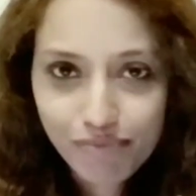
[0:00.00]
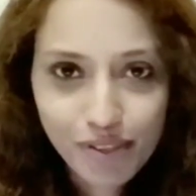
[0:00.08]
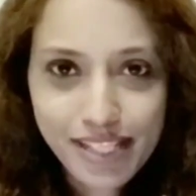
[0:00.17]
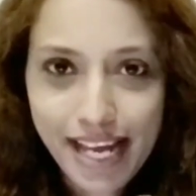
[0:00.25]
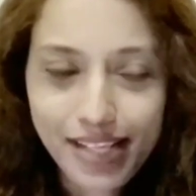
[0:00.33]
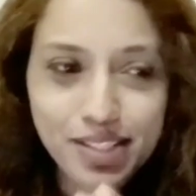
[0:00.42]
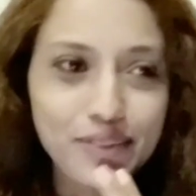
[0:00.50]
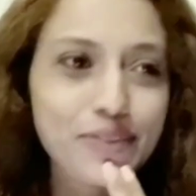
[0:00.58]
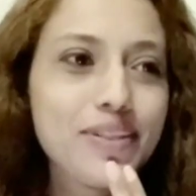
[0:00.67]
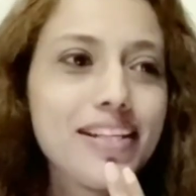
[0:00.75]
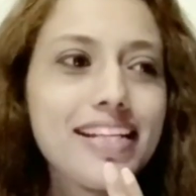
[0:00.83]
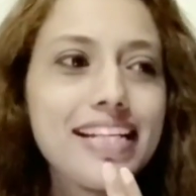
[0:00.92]

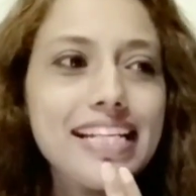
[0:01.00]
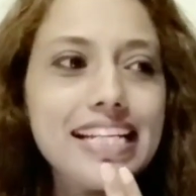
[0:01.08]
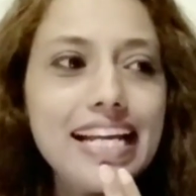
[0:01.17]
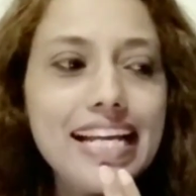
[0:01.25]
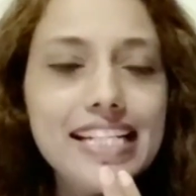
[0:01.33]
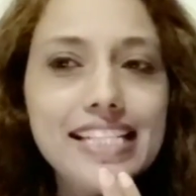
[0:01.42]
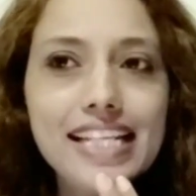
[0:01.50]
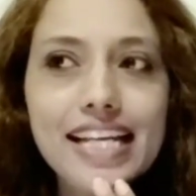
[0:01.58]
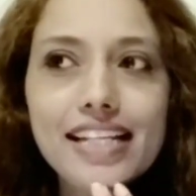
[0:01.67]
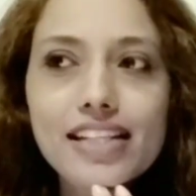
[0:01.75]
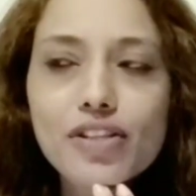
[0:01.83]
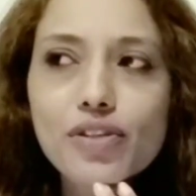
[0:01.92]
potato. And
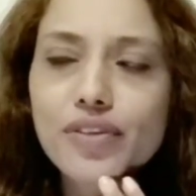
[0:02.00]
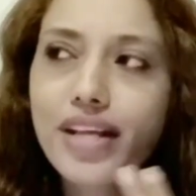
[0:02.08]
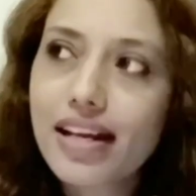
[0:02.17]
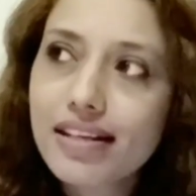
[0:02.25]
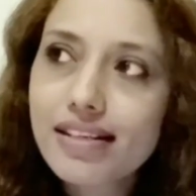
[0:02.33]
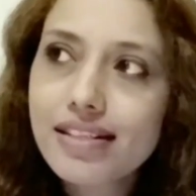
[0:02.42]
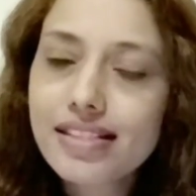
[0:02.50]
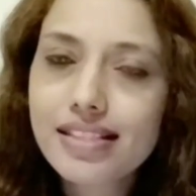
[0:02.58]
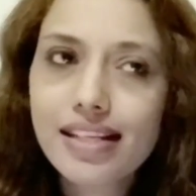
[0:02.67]
then coriander,